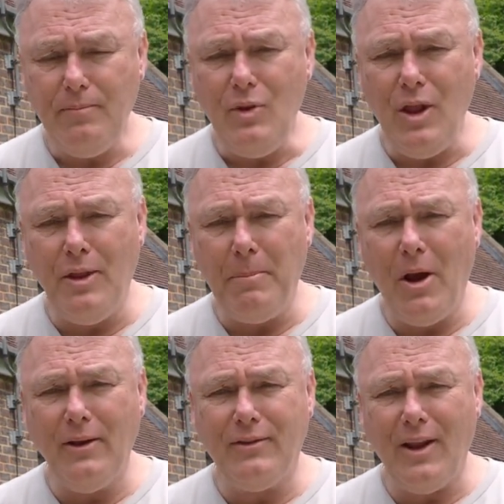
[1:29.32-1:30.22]
the
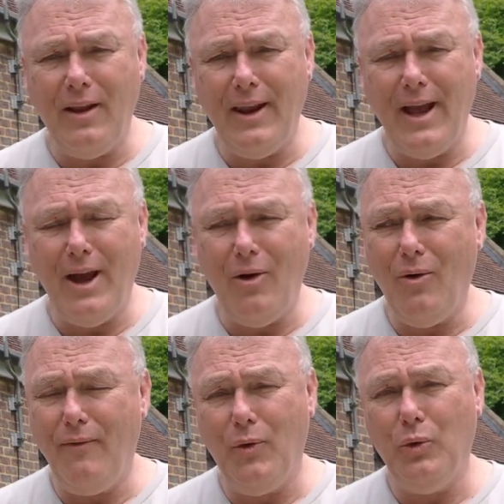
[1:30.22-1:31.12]
bike's done
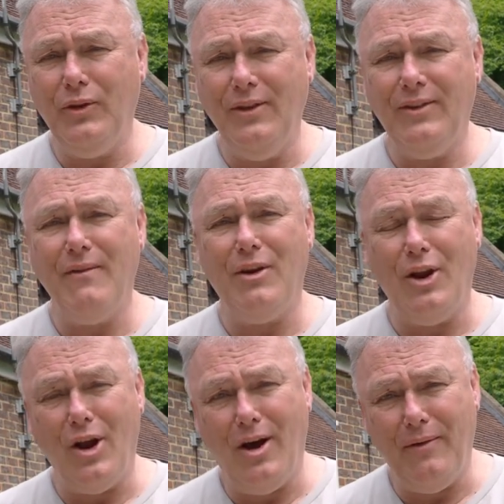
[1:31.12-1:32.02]
now
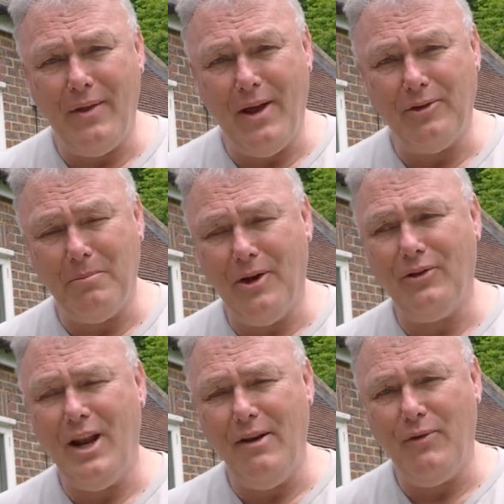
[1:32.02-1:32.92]
47,500
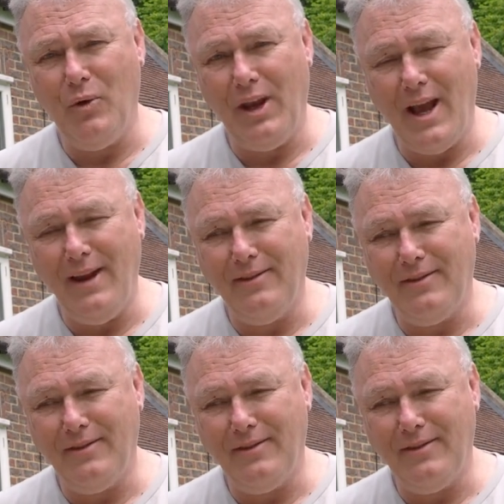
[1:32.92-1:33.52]
miles, nearly 48.